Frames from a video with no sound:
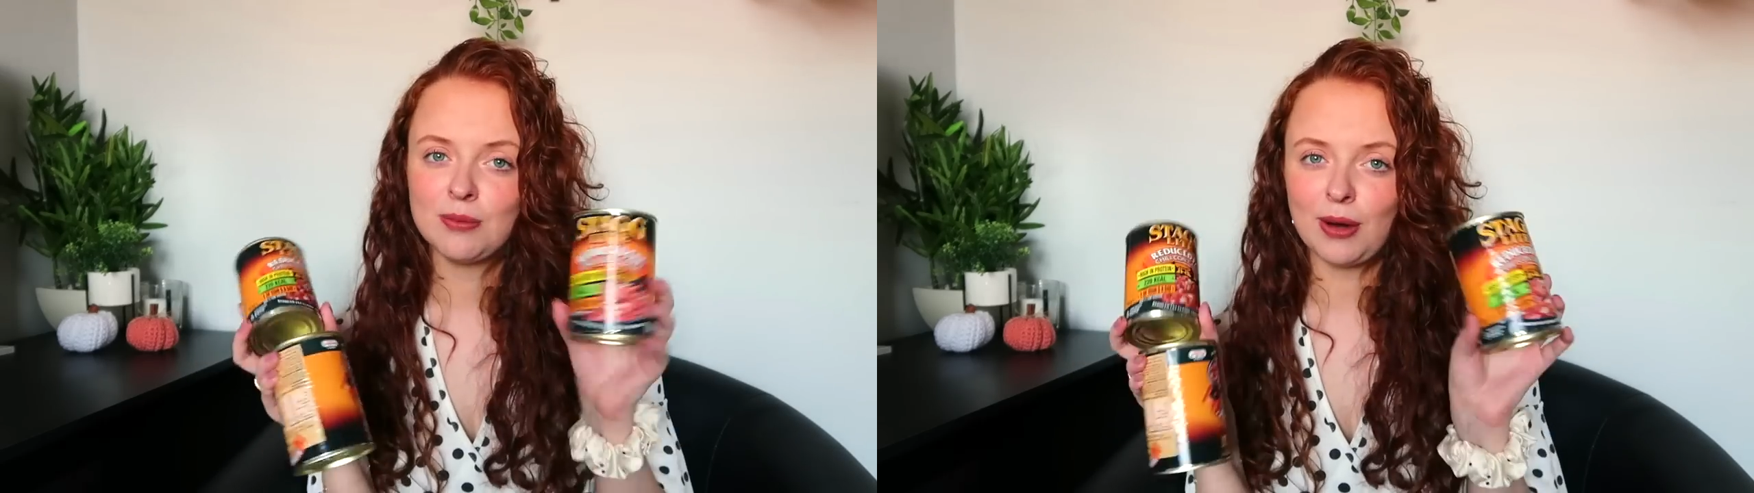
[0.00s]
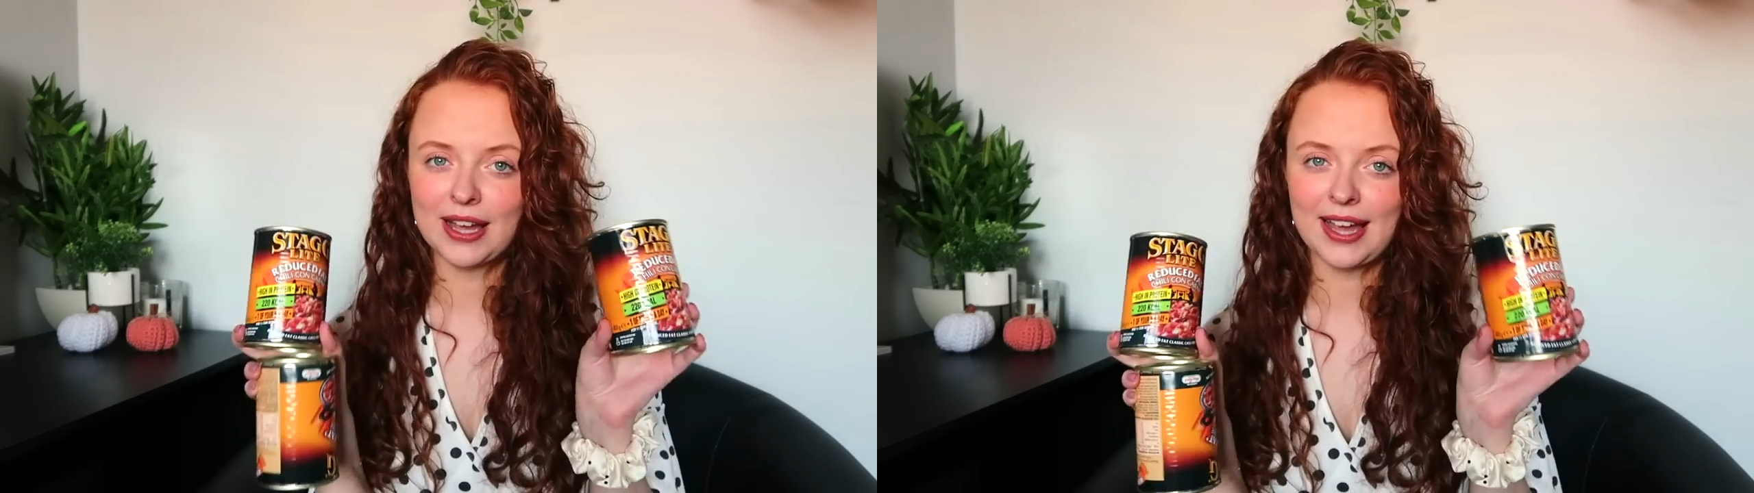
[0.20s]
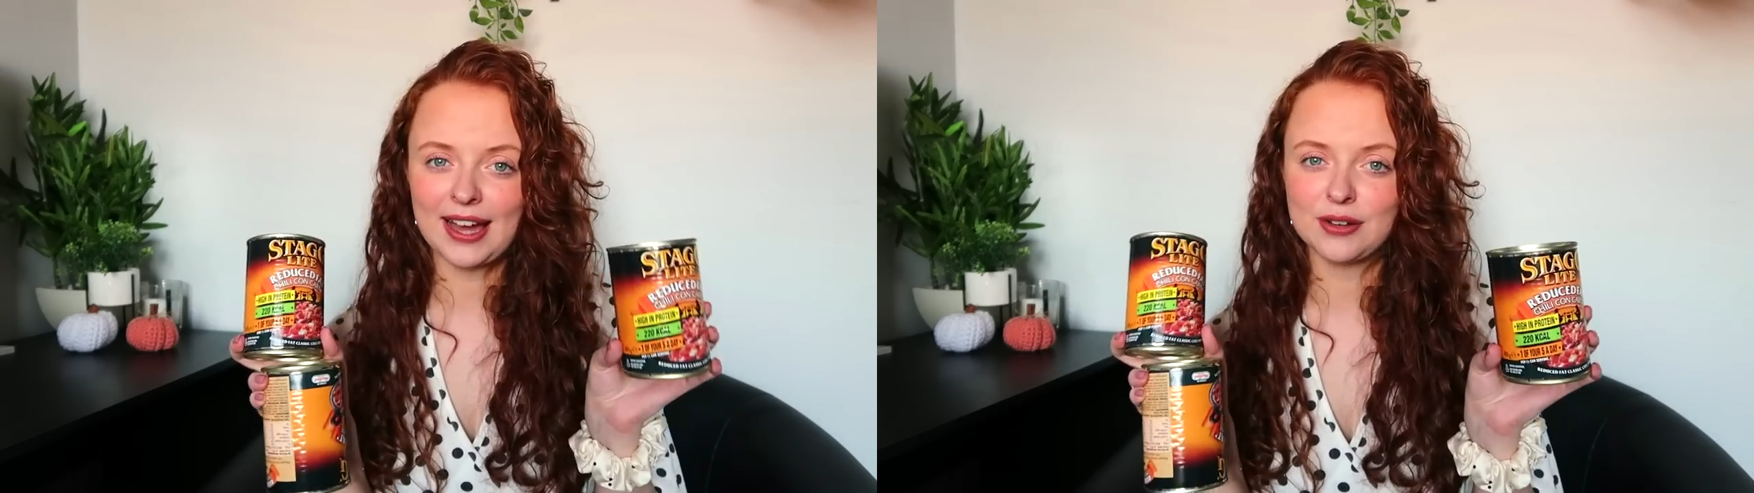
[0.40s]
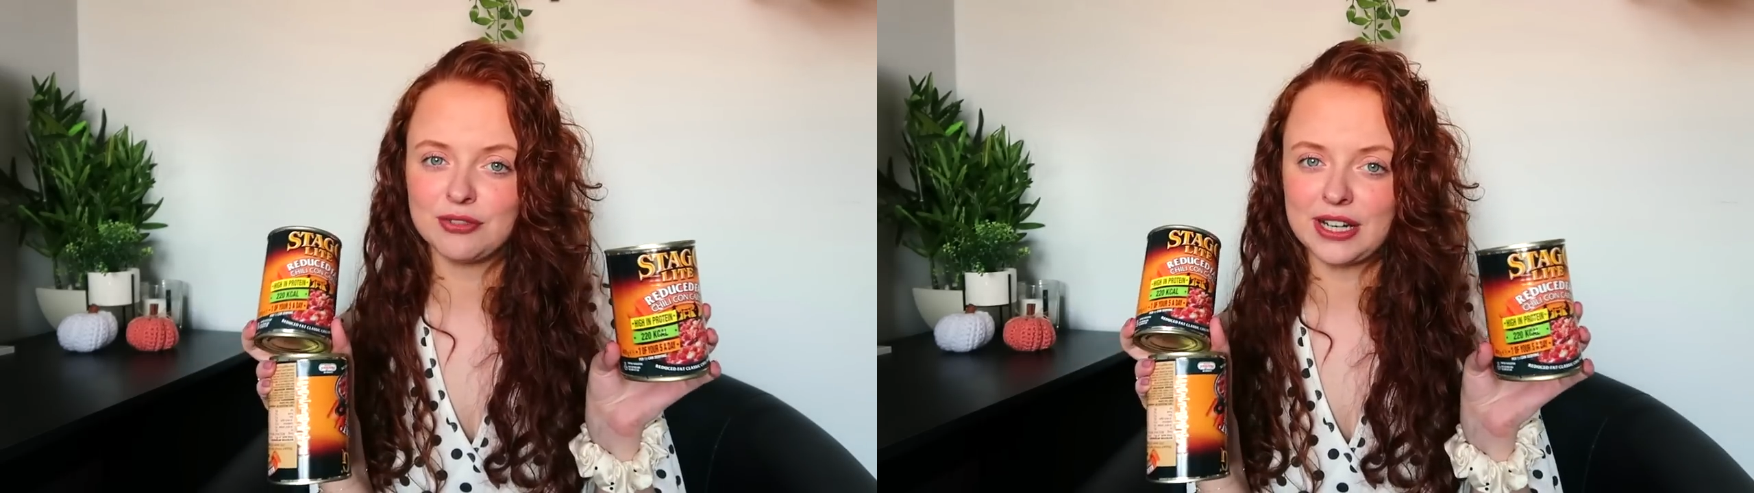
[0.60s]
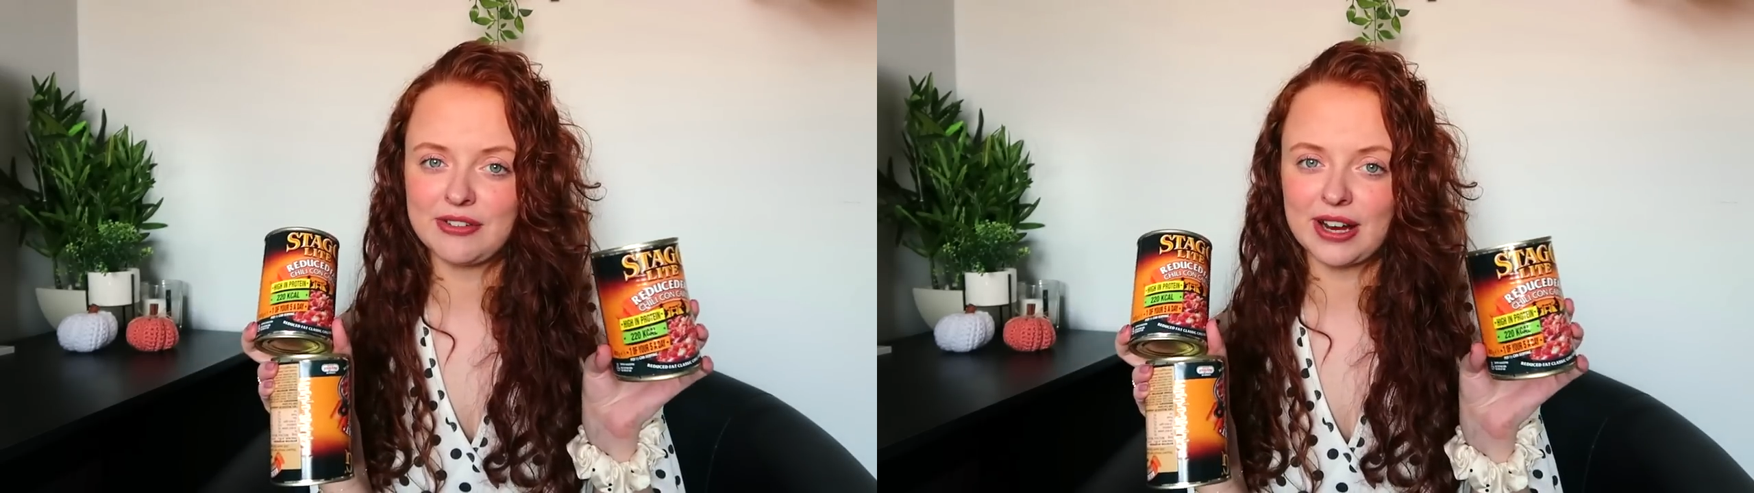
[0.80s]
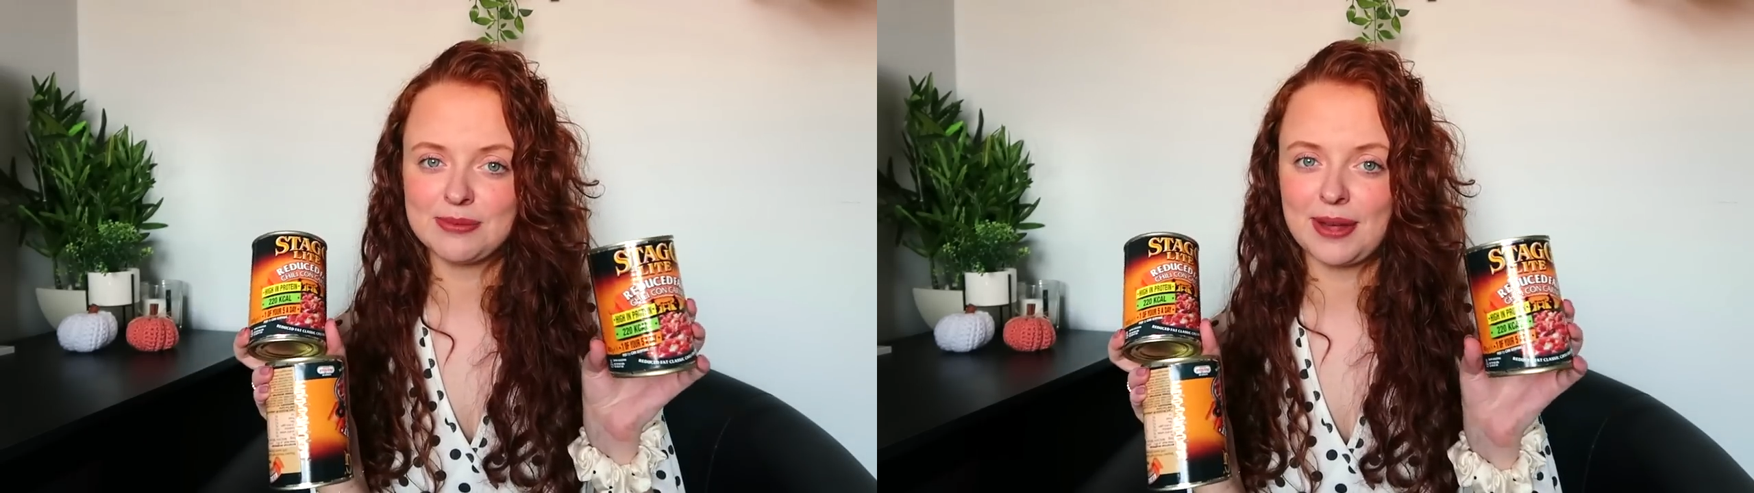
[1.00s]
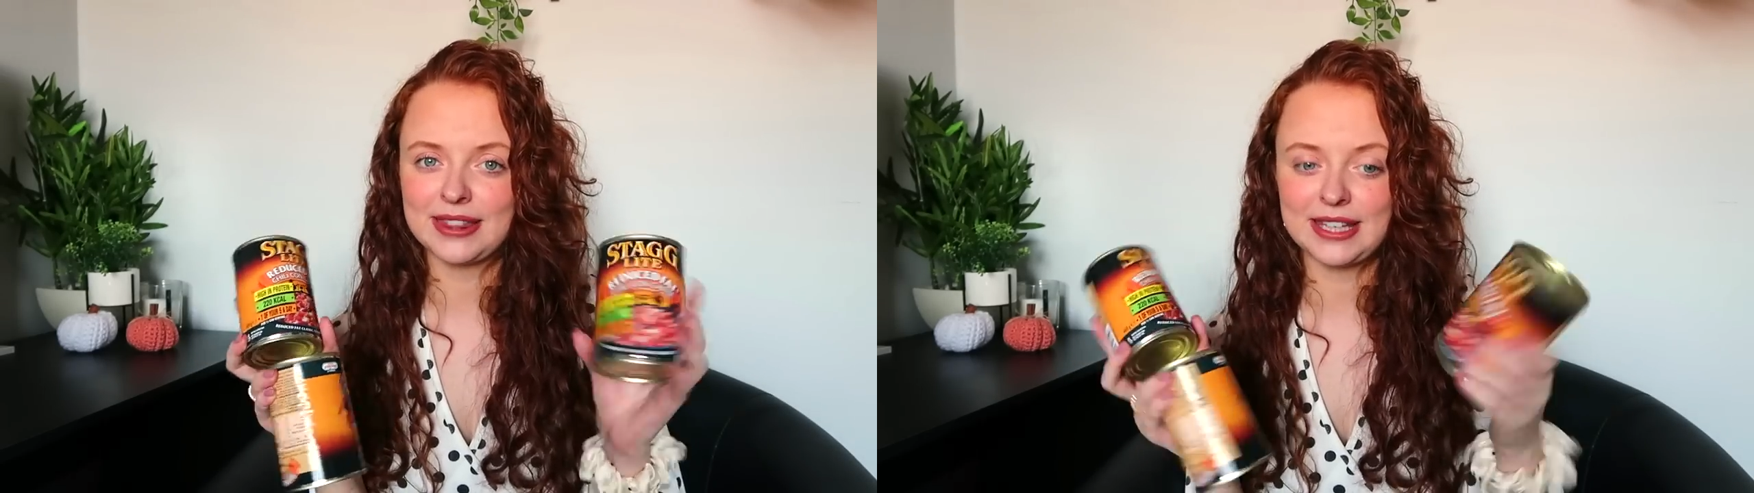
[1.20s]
but I can really recommend